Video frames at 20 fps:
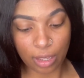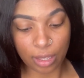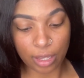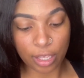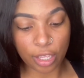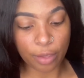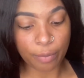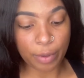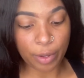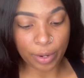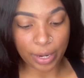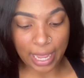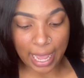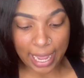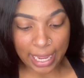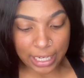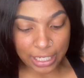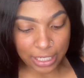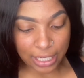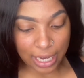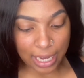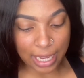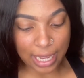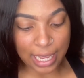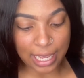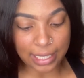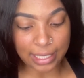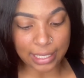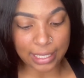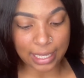Communication
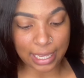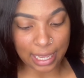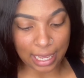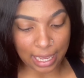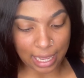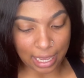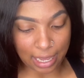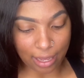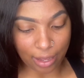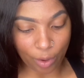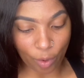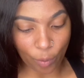is key.